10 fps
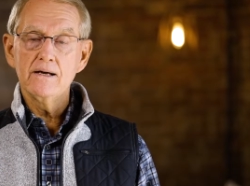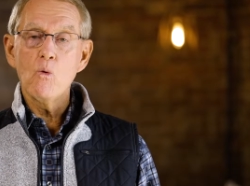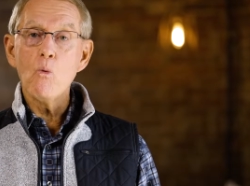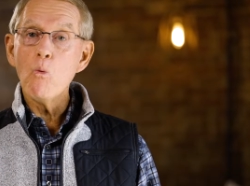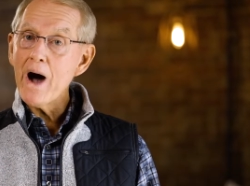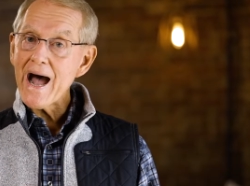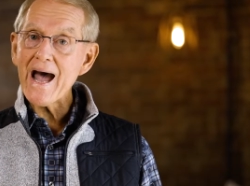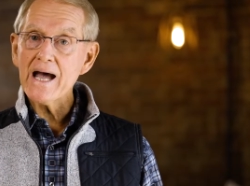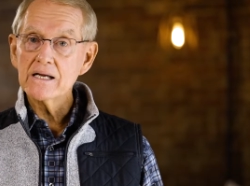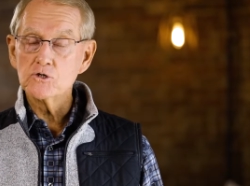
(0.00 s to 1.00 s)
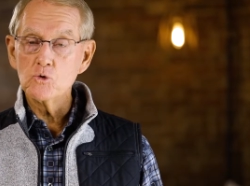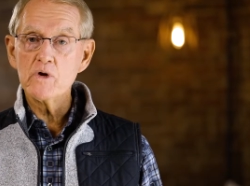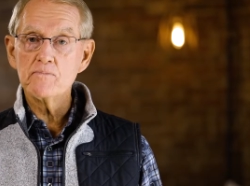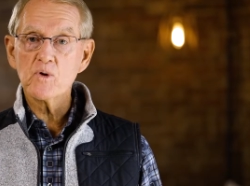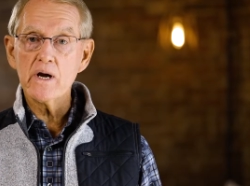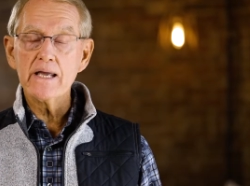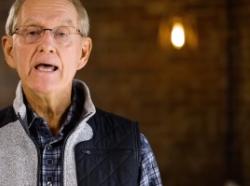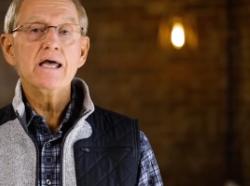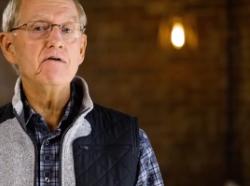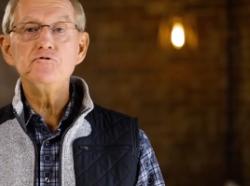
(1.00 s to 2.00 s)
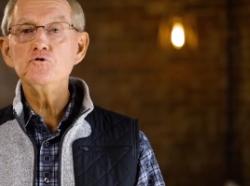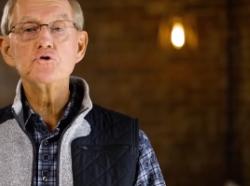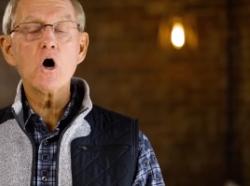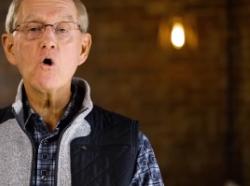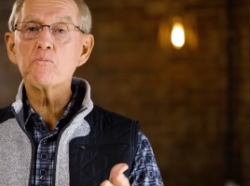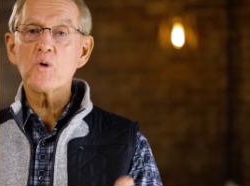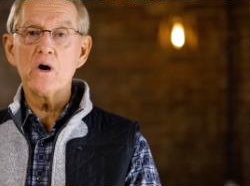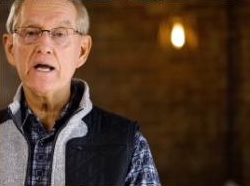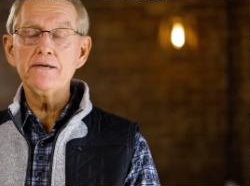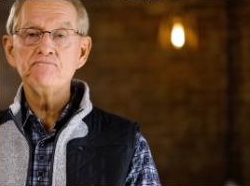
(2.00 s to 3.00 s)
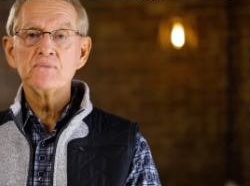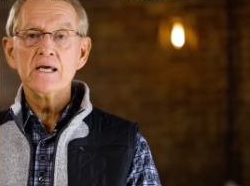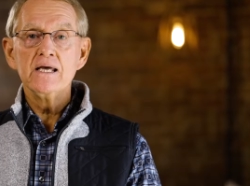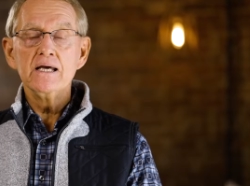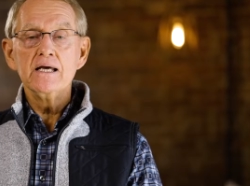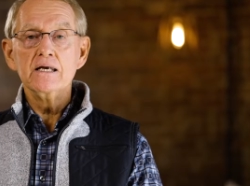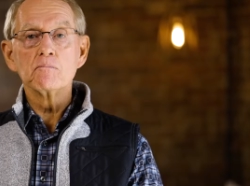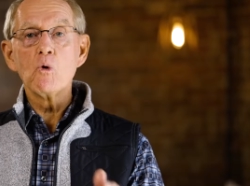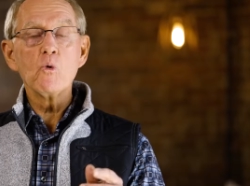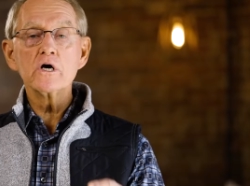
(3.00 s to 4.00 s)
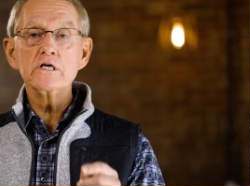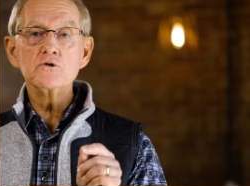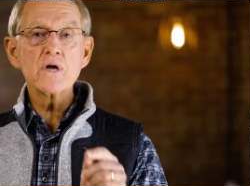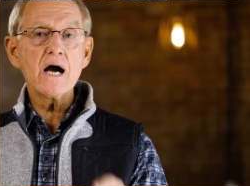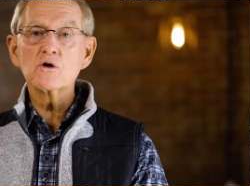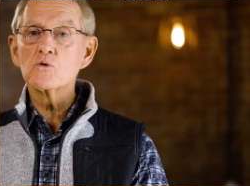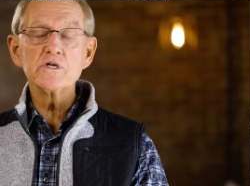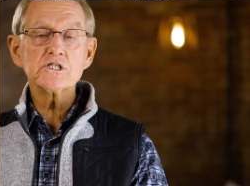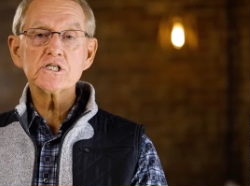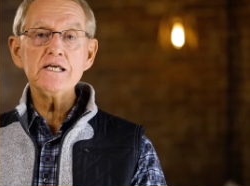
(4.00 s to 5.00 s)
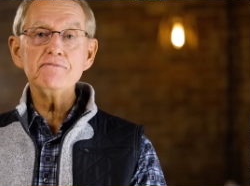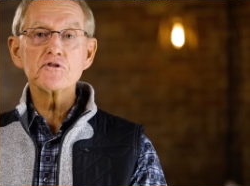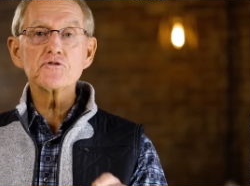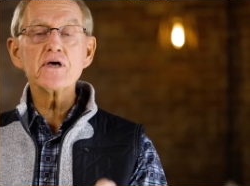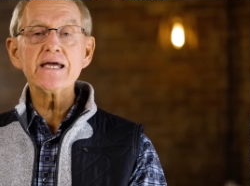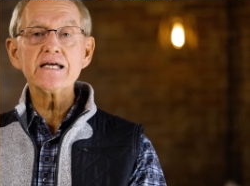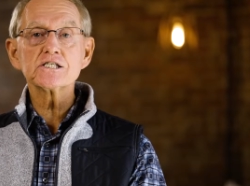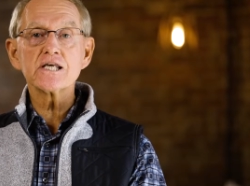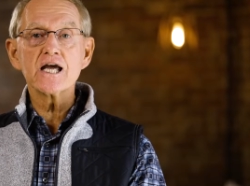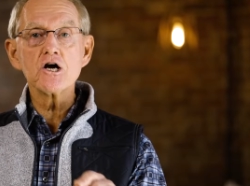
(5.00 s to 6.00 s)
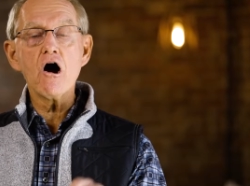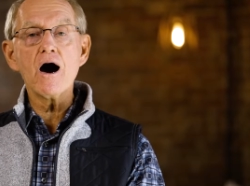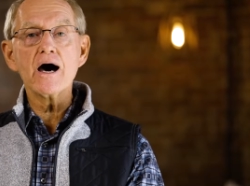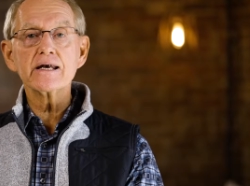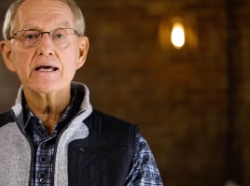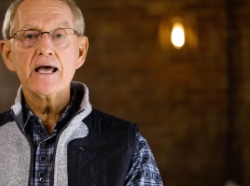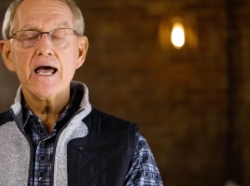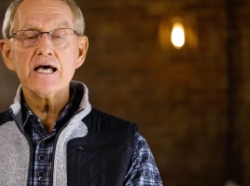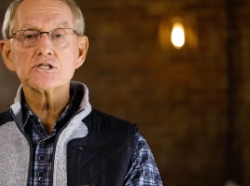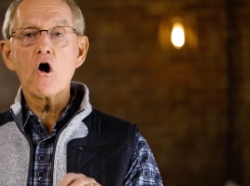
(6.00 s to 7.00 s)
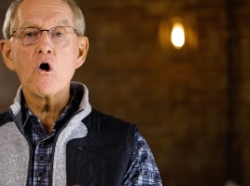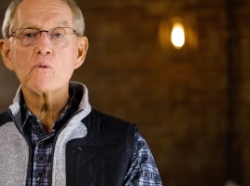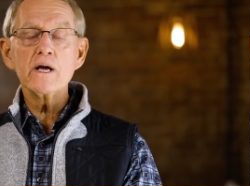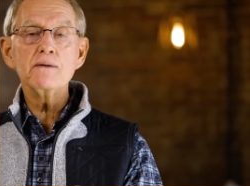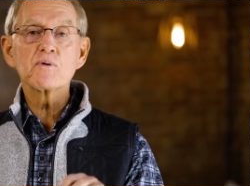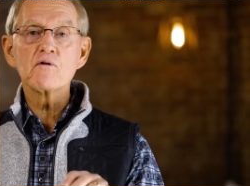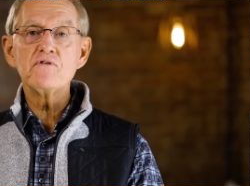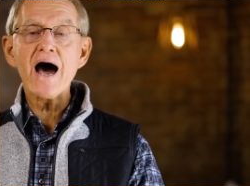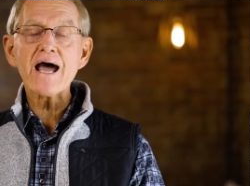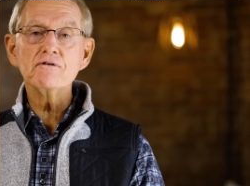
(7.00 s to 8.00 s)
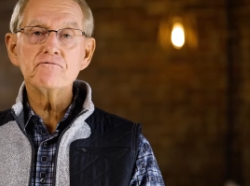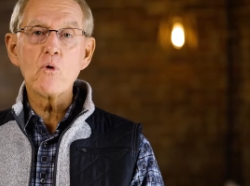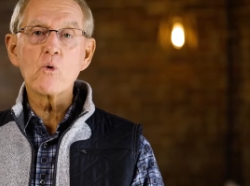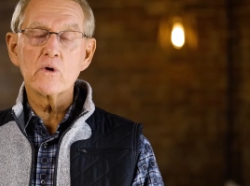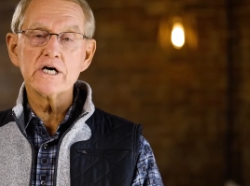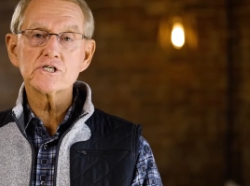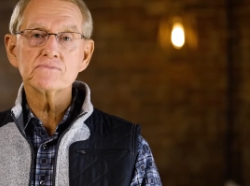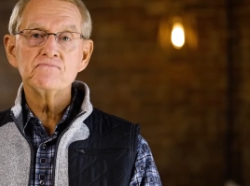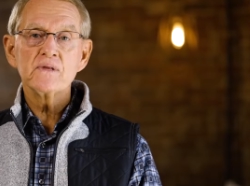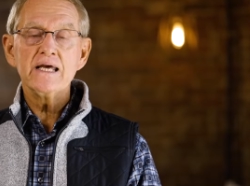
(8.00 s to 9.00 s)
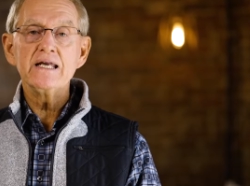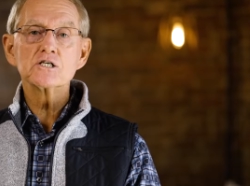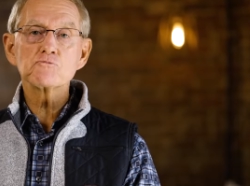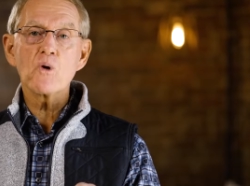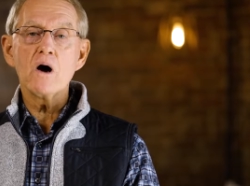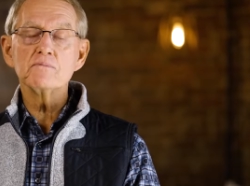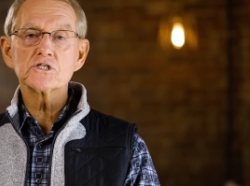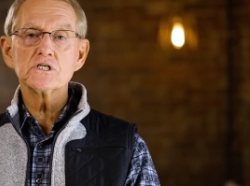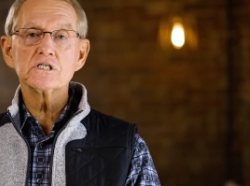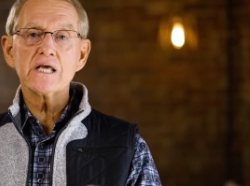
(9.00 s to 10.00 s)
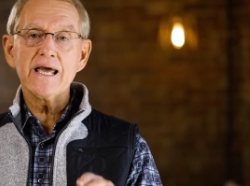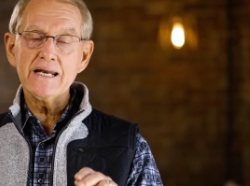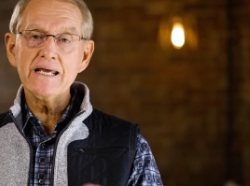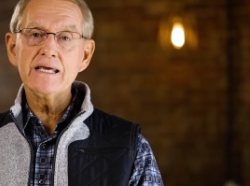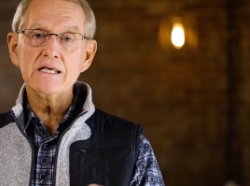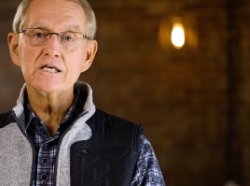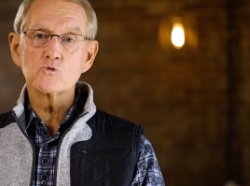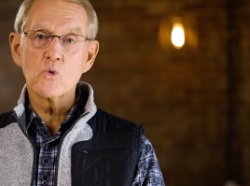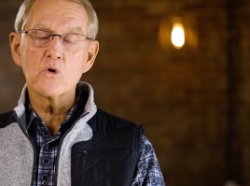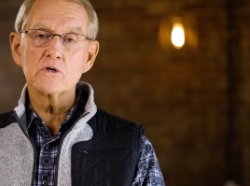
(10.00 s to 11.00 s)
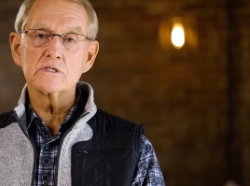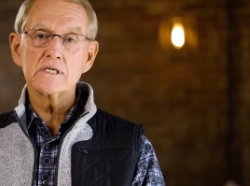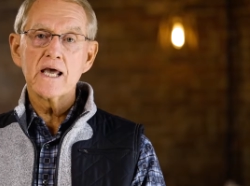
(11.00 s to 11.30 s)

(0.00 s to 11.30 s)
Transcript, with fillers: Why do we pray? If you don't pray, Number one, you're not going to receive the things that God has already provided for us in His promises and in His words.